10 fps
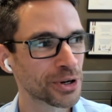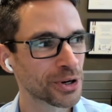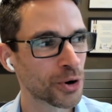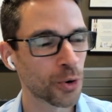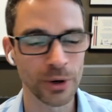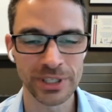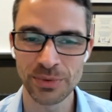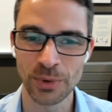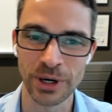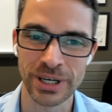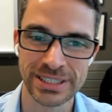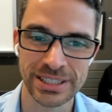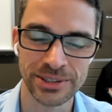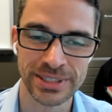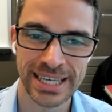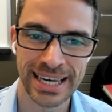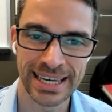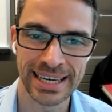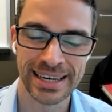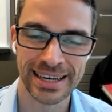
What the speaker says: coursework do you take